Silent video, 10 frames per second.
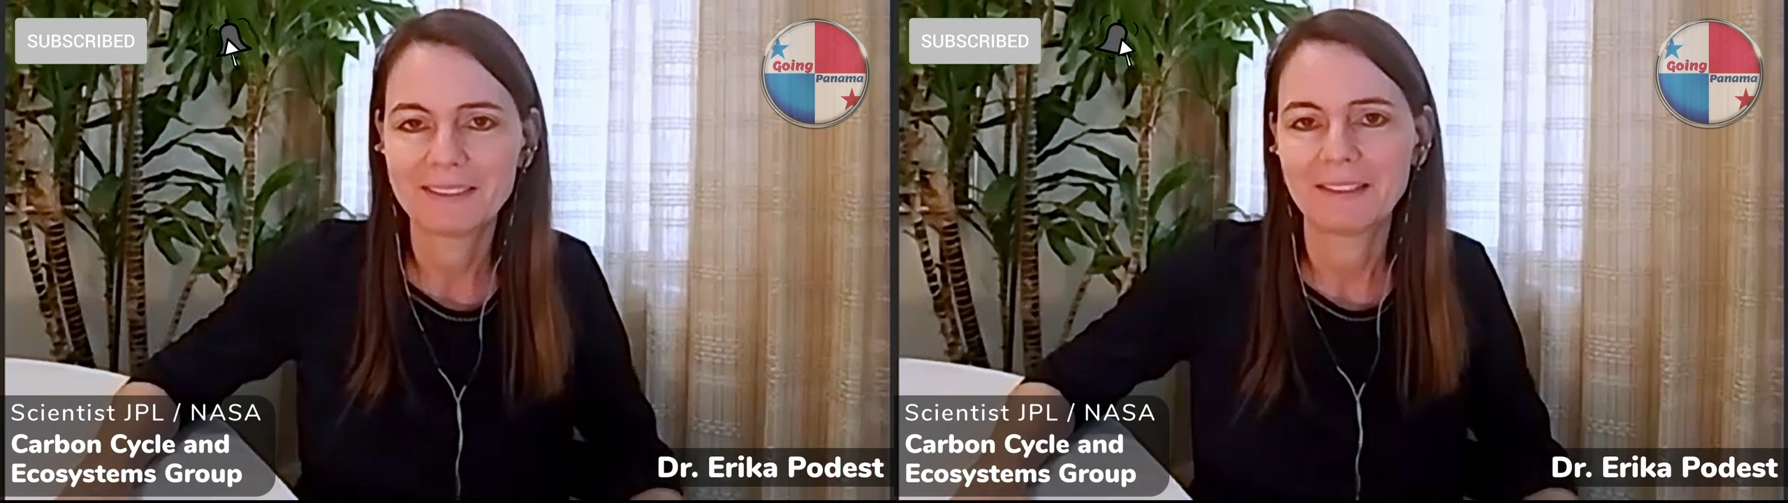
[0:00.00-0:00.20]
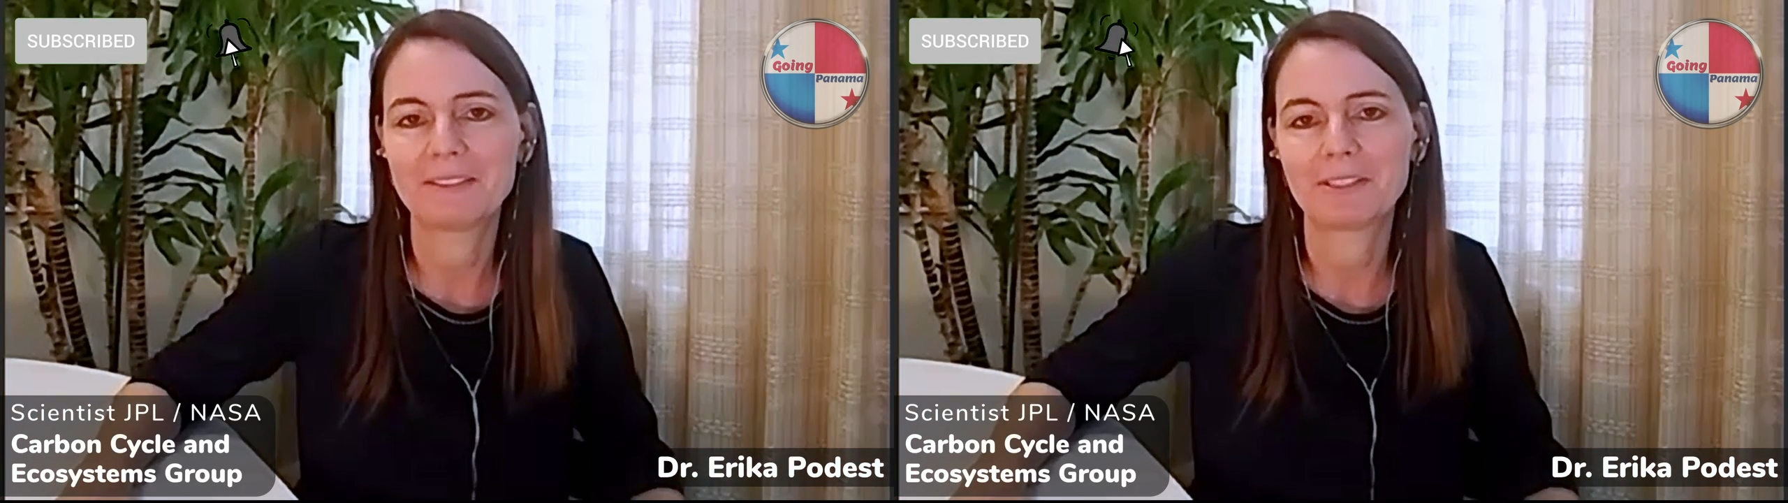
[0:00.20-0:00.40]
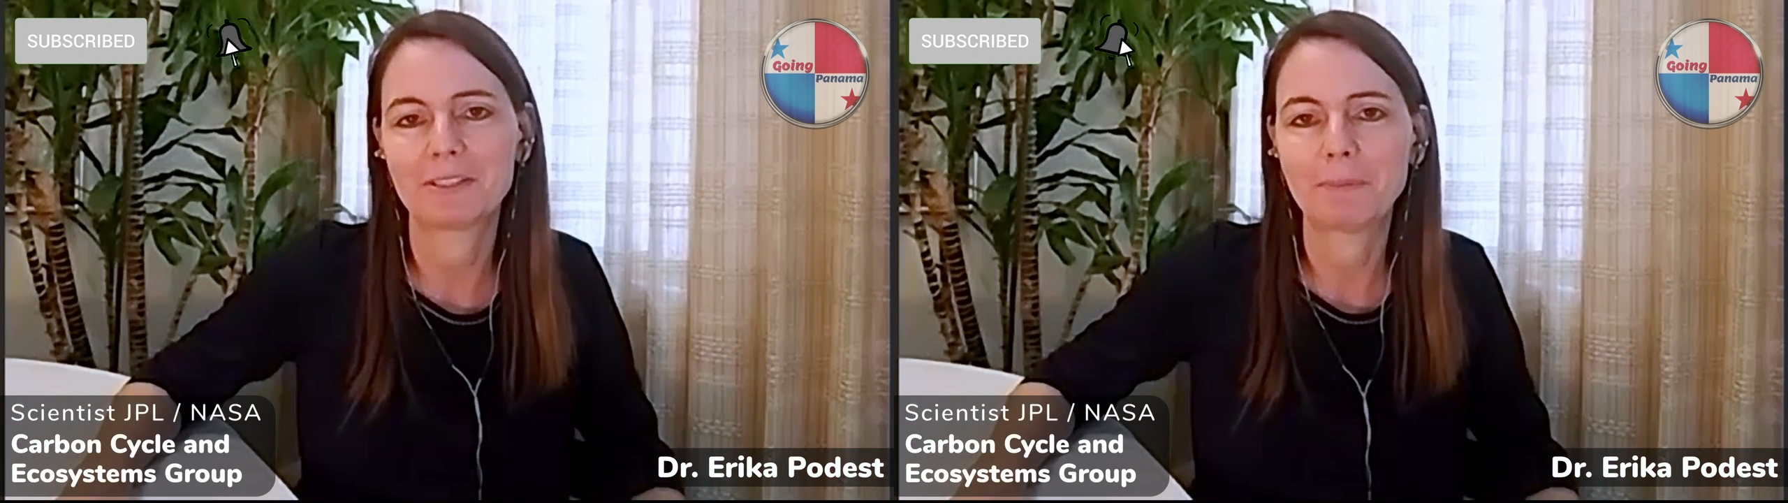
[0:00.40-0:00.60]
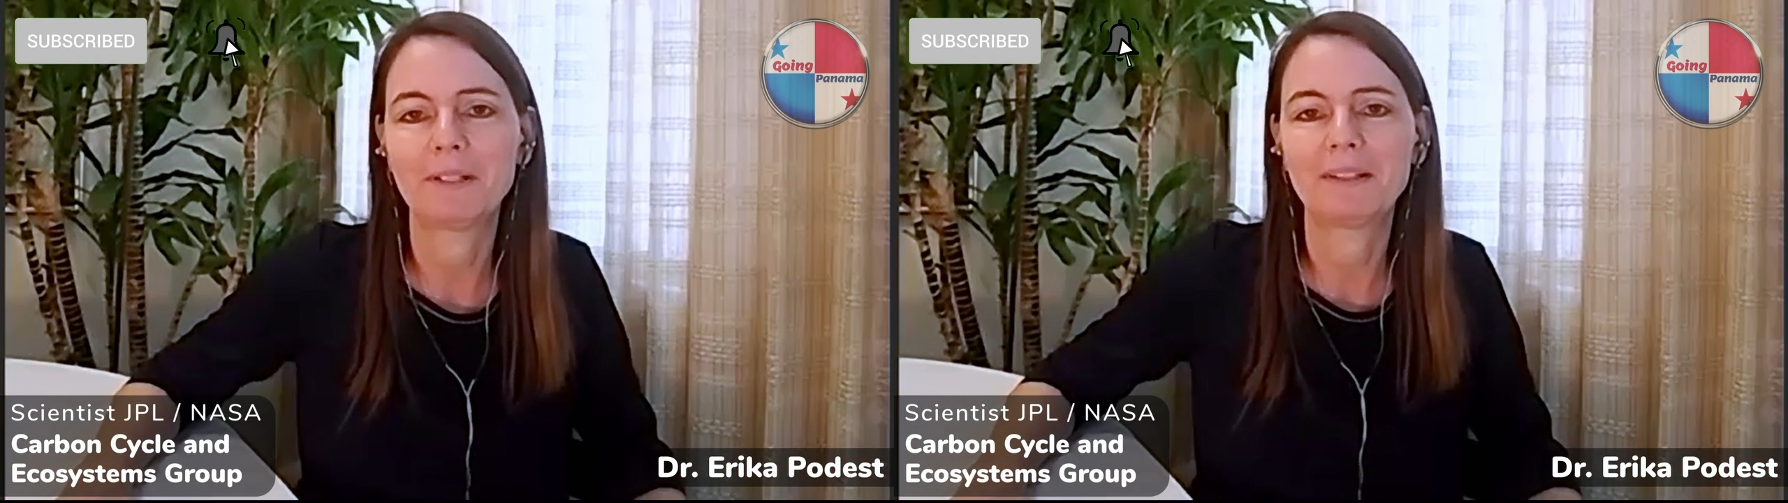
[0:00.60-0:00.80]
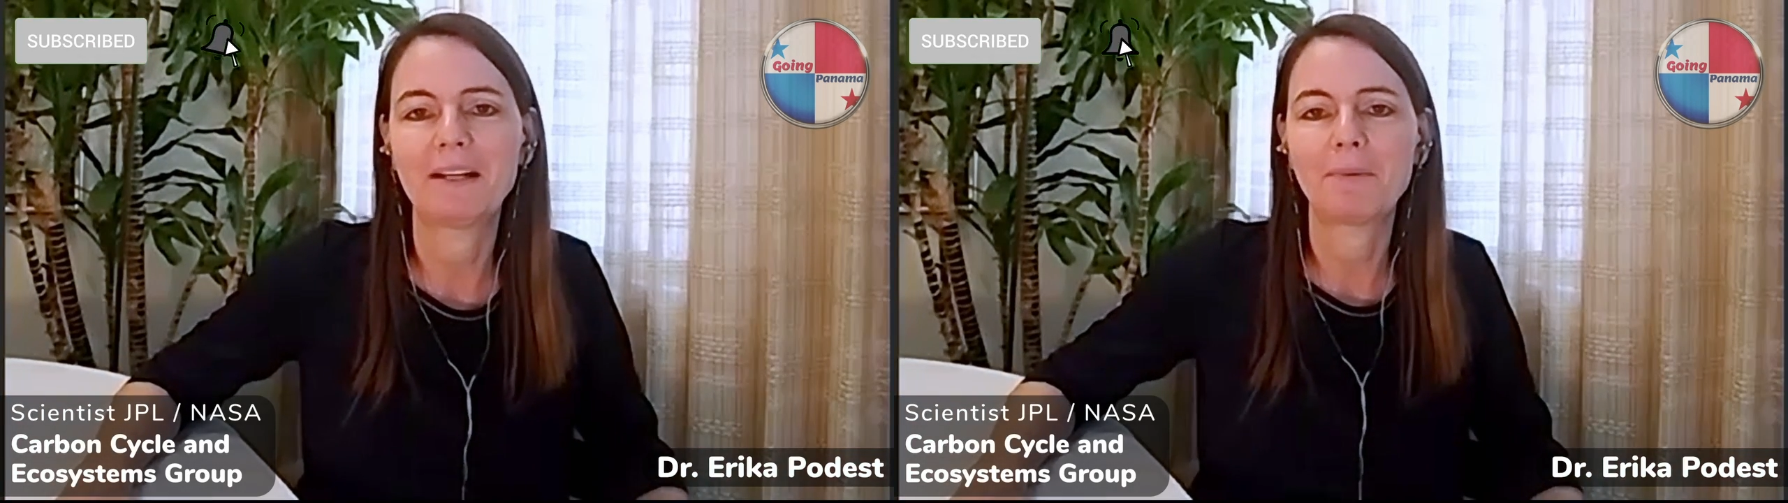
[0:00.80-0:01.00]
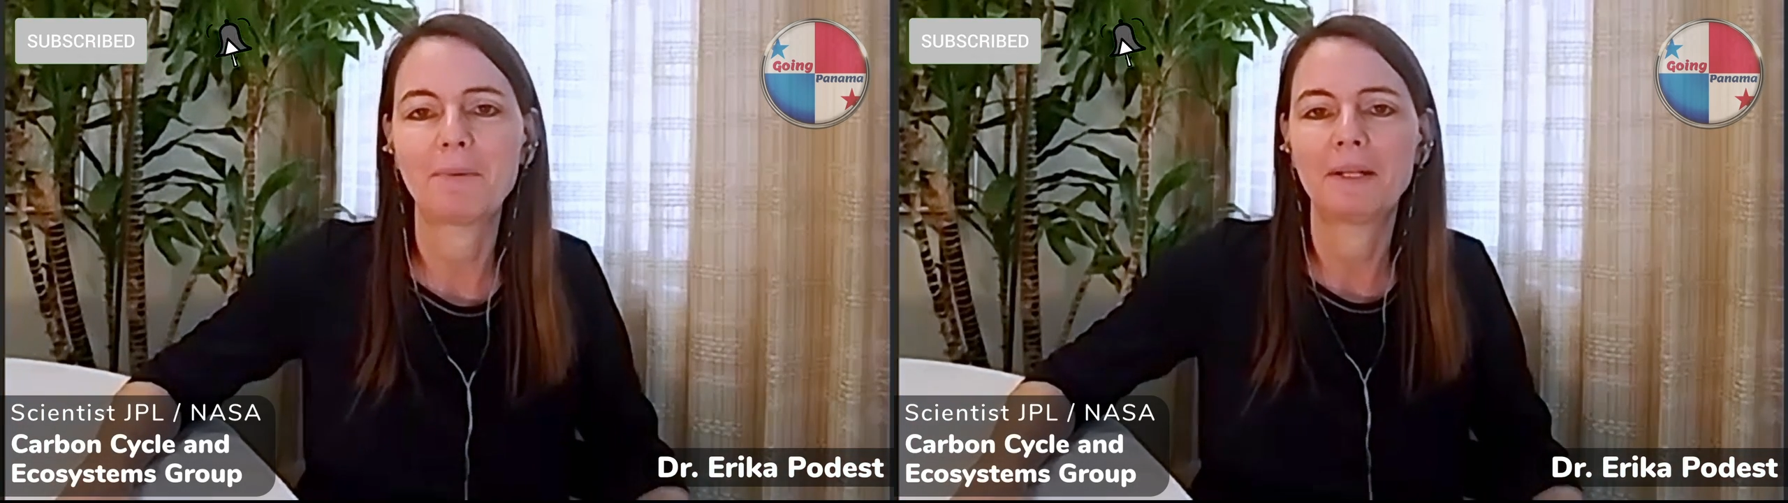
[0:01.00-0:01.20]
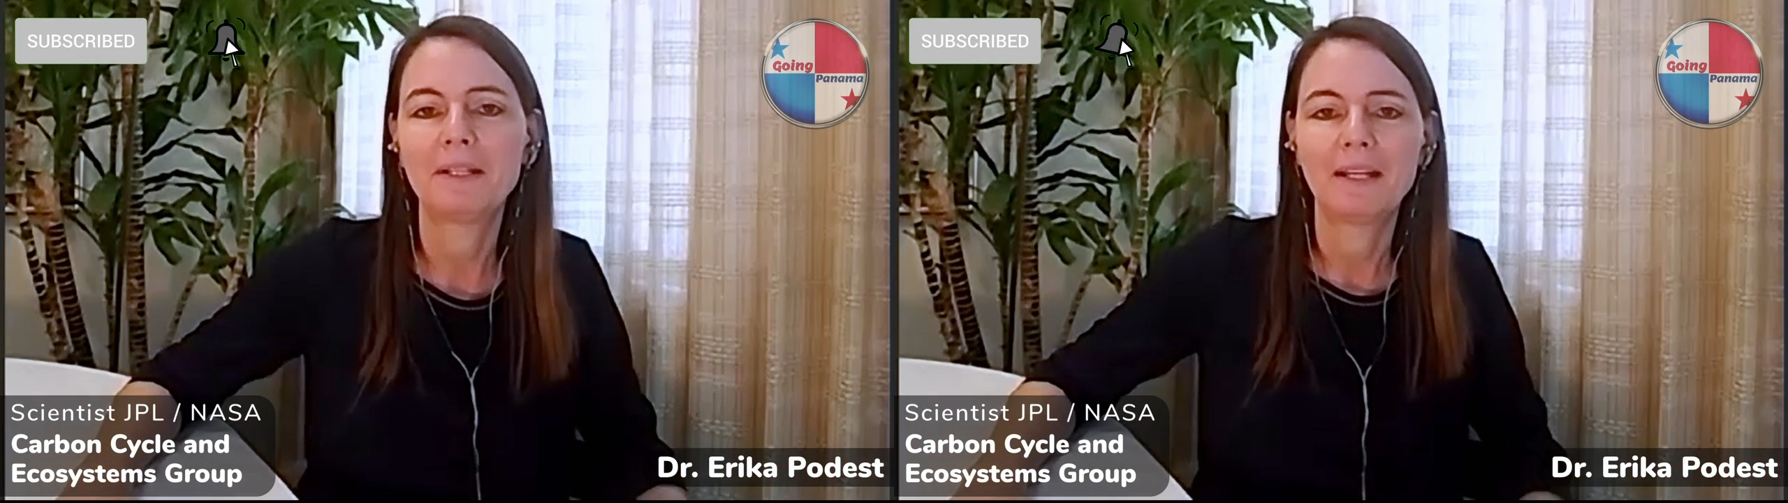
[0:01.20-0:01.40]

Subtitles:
Let's just put it that way.